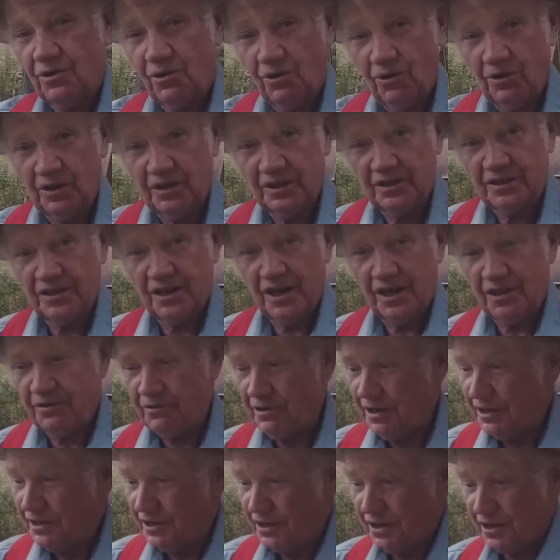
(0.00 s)
holding the other
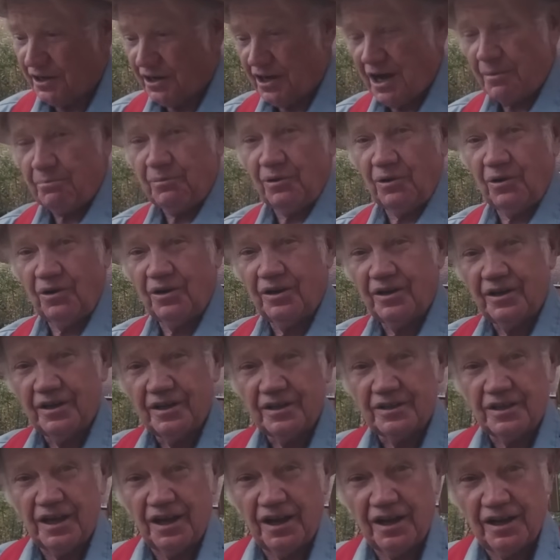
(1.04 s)
end, and a couple
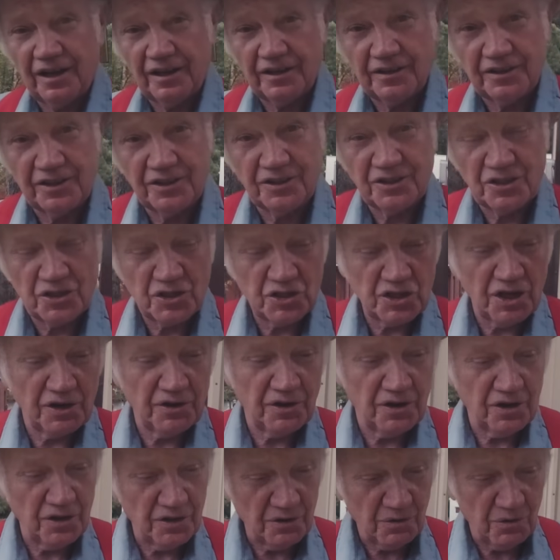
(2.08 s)
in the
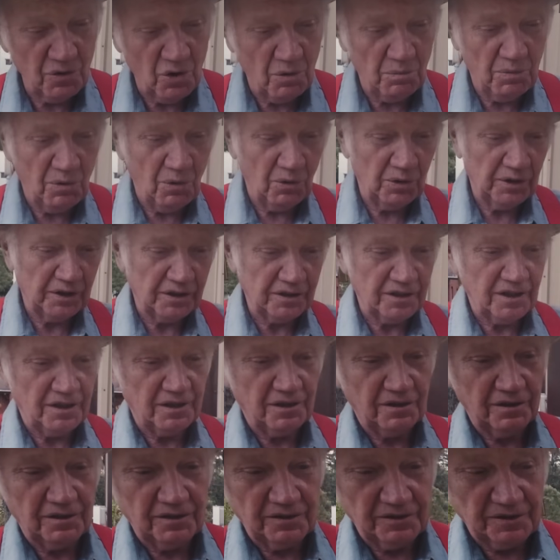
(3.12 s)
center of the rope holding
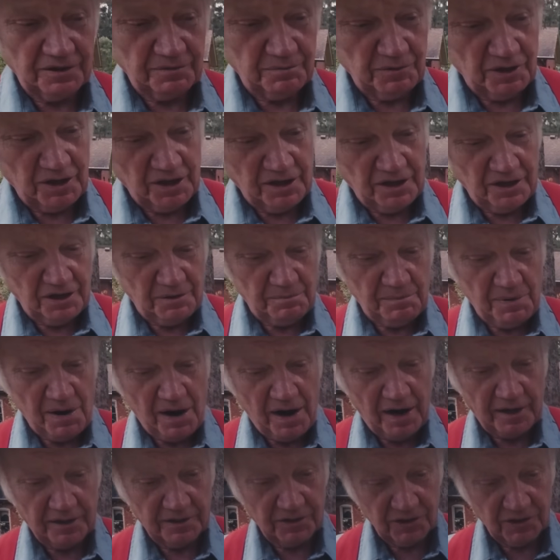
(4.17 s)
it apart.